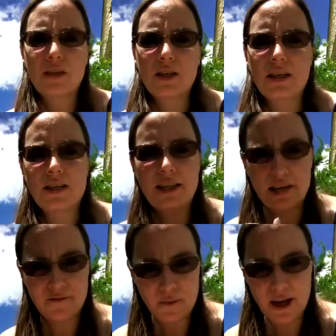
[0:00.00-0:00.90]
to like the
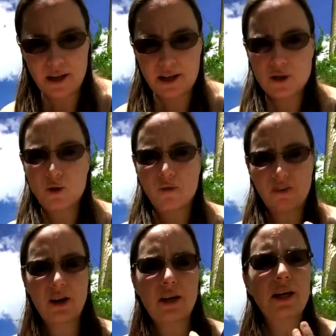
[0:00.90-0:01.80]
Native Americans, who were
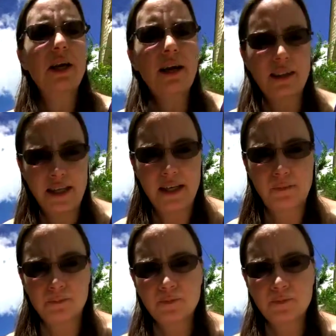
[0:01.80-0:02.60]
very cleanly,